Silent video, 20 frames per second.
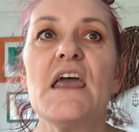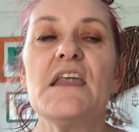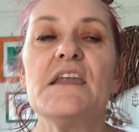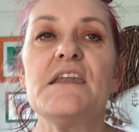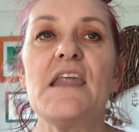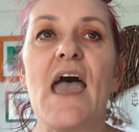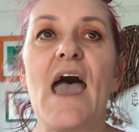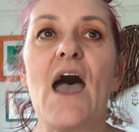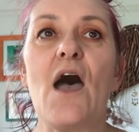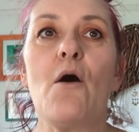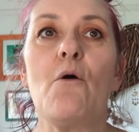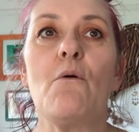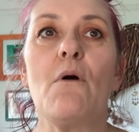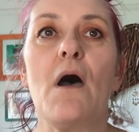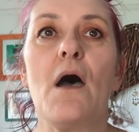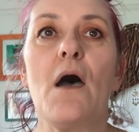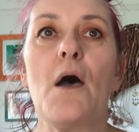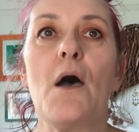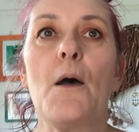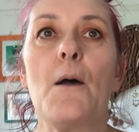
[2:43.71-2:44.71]

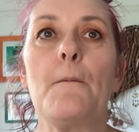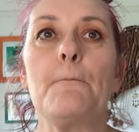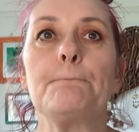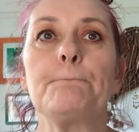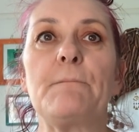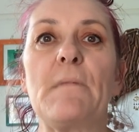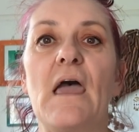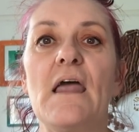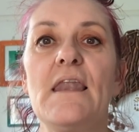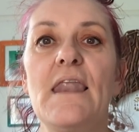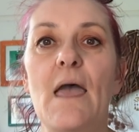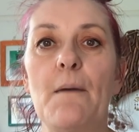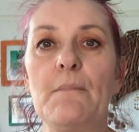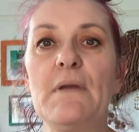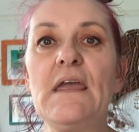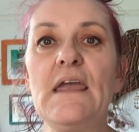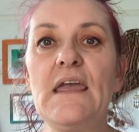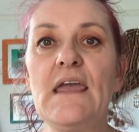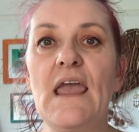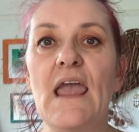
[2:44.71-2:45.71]
Now, let
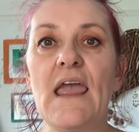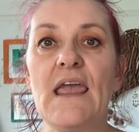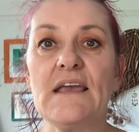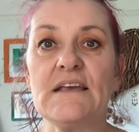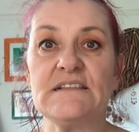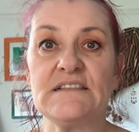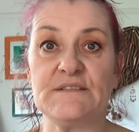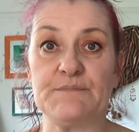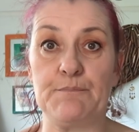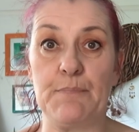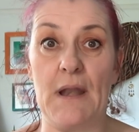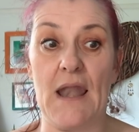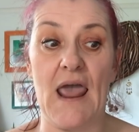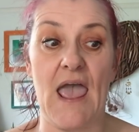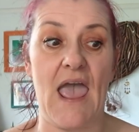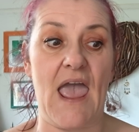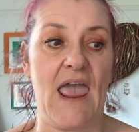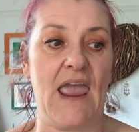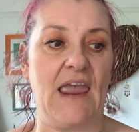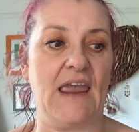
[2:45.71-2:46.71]
me
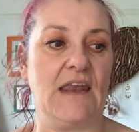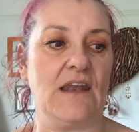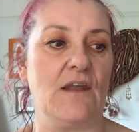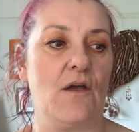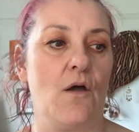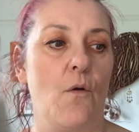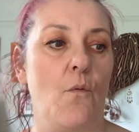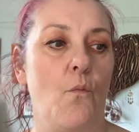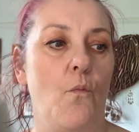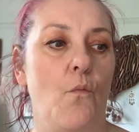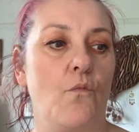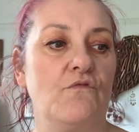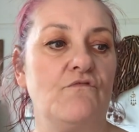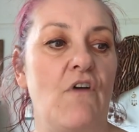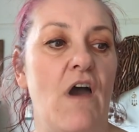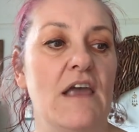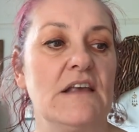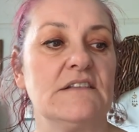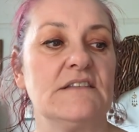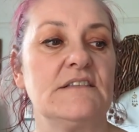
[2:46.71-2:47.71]
explain.
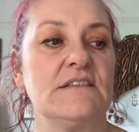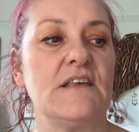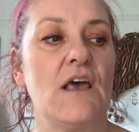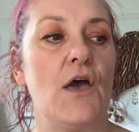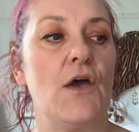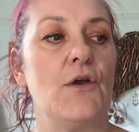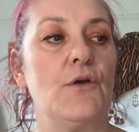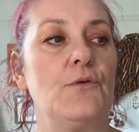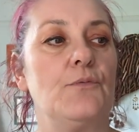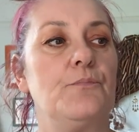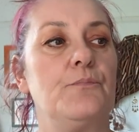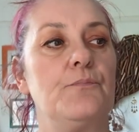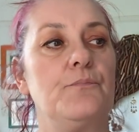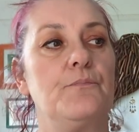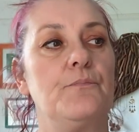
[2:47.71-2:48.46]
Right, so